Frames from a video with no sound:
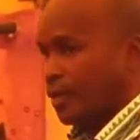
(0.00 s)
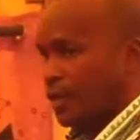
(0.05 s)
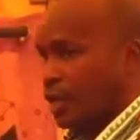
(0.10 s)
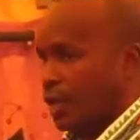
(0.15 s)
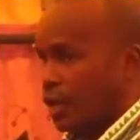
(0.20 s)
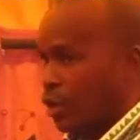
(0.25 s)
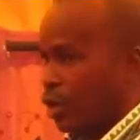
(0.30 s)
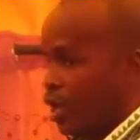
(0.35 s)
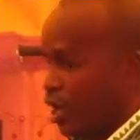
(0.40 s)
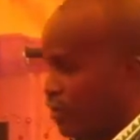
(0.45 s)

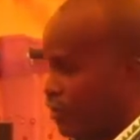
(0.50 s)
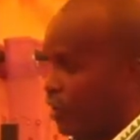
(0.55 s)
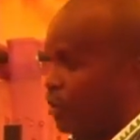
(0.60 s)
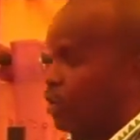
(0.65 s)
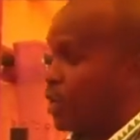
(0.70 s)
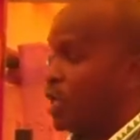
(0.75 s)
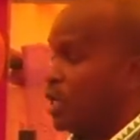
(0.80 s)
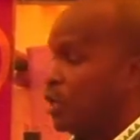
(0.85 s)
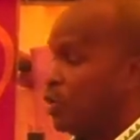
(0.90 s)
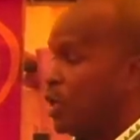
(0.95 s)
Not
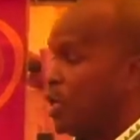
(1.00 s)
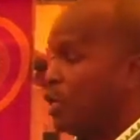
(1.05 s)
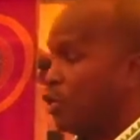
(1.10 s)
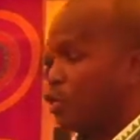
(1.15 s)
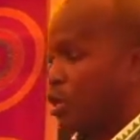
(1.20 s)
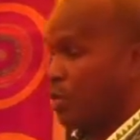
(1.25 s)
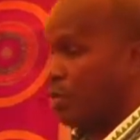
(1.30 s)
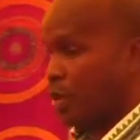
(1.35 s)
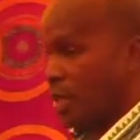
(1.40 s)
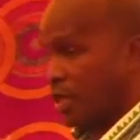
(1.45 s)
everybody is willing to
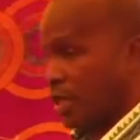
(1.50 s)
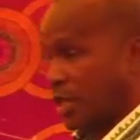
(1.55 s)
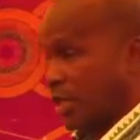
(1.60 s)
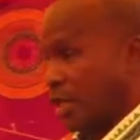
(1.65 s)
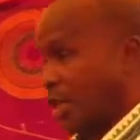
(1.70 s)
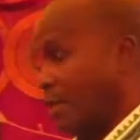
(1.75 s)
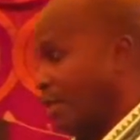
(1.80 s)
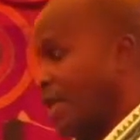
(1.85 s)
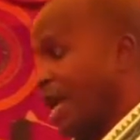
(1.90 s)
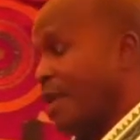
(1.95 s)
embrace this.
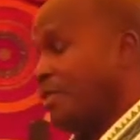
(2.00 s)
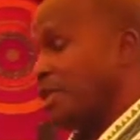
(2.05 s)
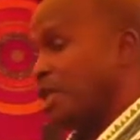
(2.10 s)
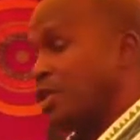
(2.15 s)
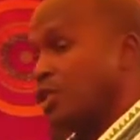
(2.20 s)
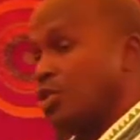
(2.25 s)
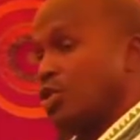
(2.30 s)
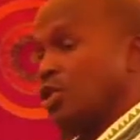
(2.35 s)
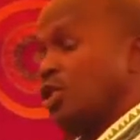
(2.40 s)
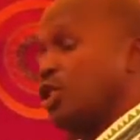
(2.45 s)
Sometimes this
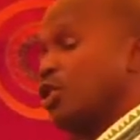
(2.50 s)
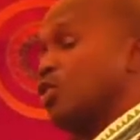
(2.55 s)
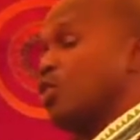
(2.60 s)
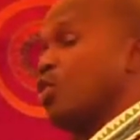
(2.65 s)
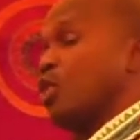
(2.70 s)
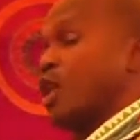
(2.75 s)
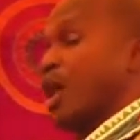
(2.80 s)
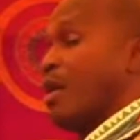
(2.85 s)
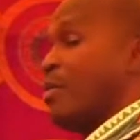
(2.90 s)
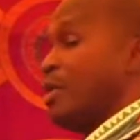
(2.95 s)
new season will
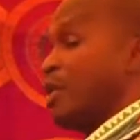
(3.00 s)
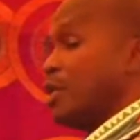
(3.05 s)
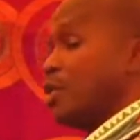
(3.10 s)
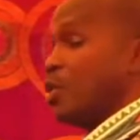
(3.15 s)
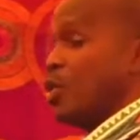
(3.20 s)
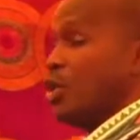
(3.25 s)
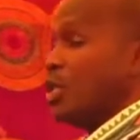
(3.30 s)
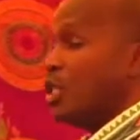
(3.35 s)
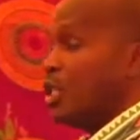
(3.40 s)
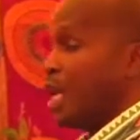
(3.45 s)
come with its
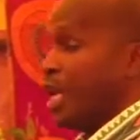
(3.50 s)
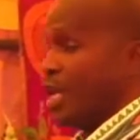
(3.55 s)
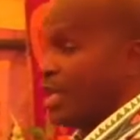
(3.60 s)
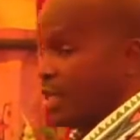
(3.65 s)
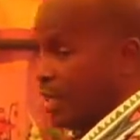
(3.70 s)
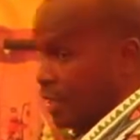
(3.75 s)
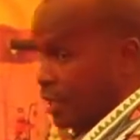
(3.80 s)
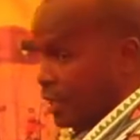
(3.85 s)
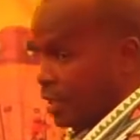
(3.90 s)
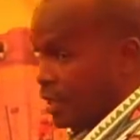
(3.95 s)
own
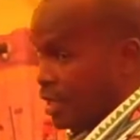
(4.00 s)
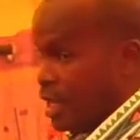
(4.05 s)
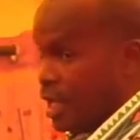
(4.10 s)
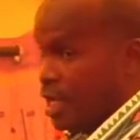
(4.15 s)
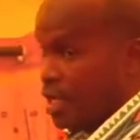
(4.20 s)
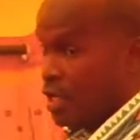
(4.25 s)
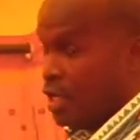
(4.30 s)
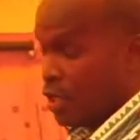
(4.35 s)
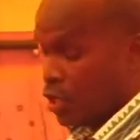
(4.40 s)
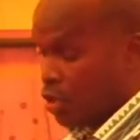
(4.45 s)
challenges.
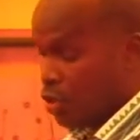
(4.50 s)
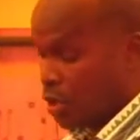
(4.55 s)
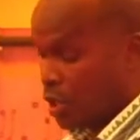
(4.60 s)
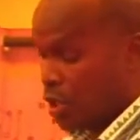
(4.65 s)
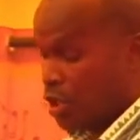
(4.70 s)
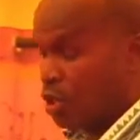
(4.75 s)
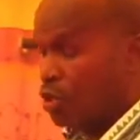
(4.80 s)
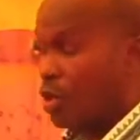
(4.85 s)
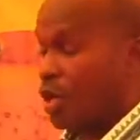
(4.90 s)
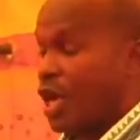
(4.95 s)
This new
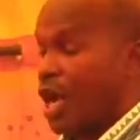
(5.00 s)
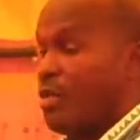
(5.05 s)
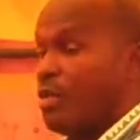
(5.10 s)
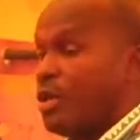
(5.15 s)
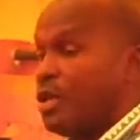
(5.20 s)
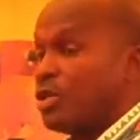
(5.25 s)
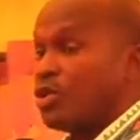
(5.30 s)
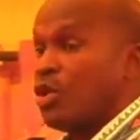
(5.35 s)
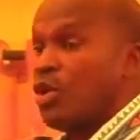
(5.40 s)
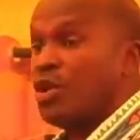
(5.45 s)
season will come with
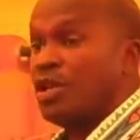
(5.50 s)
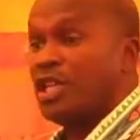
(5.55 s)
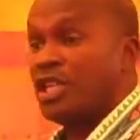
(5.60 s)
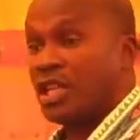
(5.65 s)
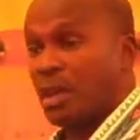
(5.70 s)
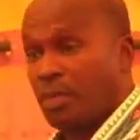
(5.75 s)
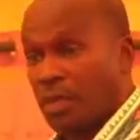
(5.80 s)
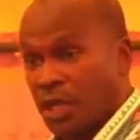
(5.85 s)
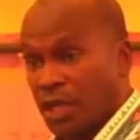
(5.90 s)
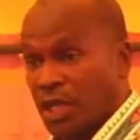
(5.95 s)
its own
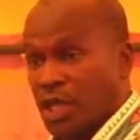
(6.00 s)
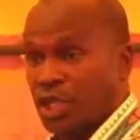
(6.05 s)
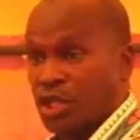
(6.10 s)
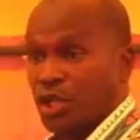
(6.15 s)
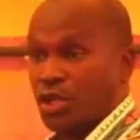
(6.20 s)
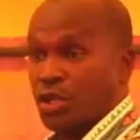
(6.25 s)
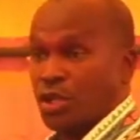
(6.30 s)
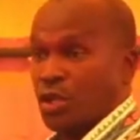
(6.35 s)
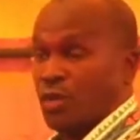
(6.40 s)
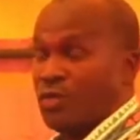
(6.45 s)

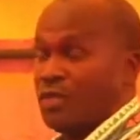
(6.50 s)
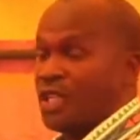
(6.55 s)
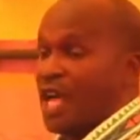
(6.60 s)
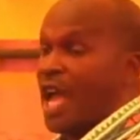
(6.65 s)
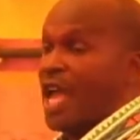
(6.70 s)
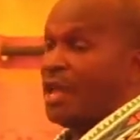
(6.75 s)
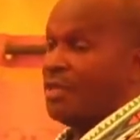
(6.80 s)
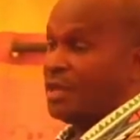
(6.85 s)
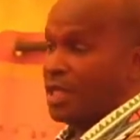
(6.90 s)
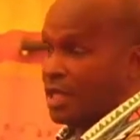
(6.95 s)
interpretations of
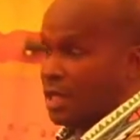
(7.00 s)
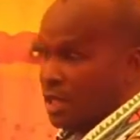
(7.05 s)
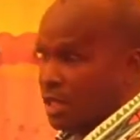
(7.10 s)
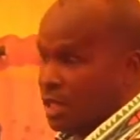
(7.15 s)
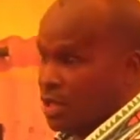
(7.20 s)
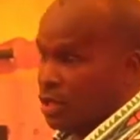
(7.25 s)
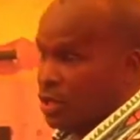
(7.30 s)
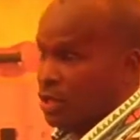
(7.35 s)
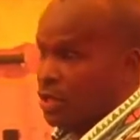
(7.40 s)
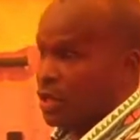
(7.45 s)
times and
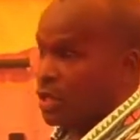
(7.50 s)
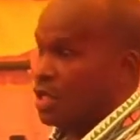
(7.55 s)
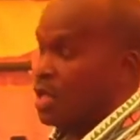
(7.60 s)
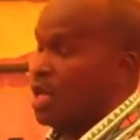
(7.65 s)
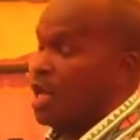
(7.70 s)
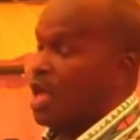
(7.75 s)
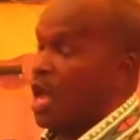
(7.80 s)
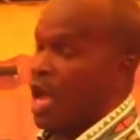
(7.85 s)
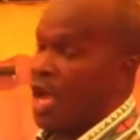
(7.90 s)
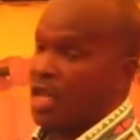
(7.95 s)
seasons.
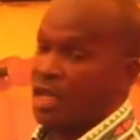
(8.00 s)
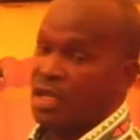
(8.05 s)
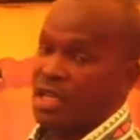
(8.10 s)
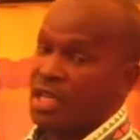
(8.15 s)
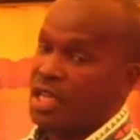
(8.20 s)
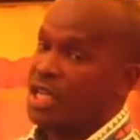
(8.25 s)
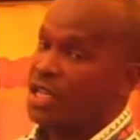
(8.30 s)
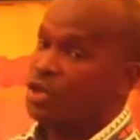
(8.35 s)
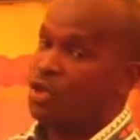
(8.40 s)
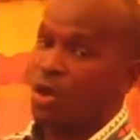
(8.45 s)
And
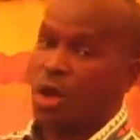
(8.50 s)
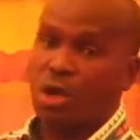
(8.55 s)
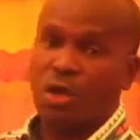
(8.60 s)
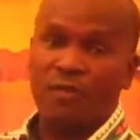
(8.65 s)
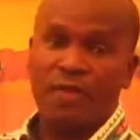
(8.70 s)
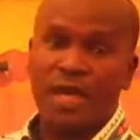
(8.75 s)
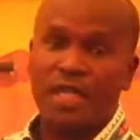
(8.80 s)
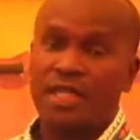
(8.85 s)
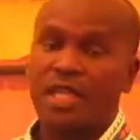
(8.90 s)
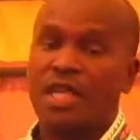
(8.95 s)
each one of
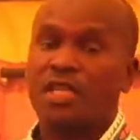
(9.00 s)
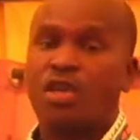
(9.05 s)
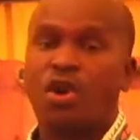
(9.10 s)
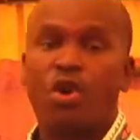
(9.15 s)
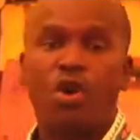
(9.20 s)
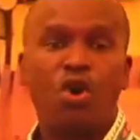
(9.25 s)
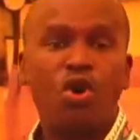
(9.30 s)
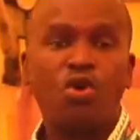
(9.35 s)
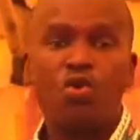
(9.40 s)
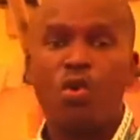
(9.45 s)
us has our
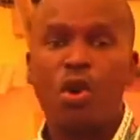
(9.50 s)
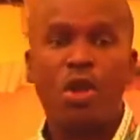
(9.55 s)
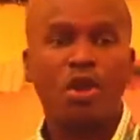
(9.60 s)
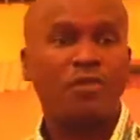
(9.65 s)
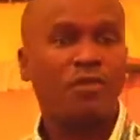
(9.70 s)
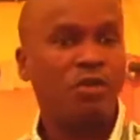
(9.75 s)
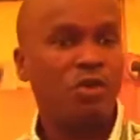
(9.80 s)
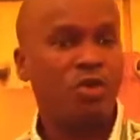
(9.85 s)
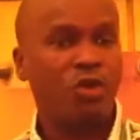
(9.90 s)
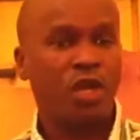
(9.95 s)
own way of
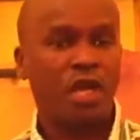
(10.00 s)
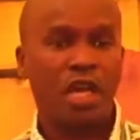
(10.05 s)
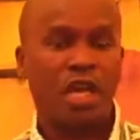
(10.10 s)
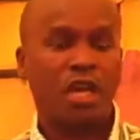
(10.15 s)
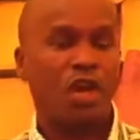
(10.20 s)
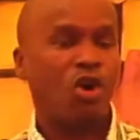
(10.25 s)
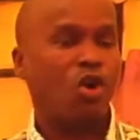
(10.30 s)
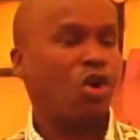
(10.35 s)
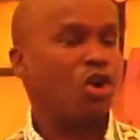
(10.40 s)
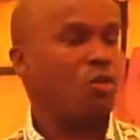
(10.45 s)
looking and
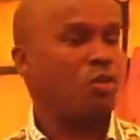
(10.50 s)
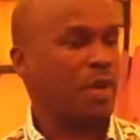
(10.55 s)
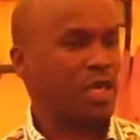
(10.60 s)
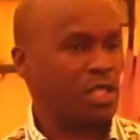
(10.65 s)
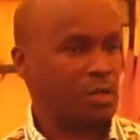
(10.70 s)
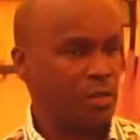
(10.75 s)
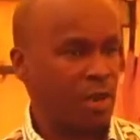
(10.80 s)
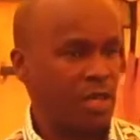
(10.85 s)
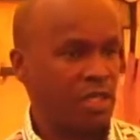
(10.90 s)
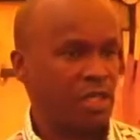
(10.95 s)
our own
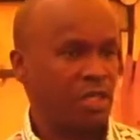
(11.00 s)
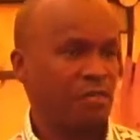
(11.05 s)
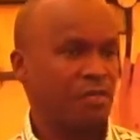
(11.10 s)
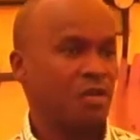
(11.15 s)
perspective.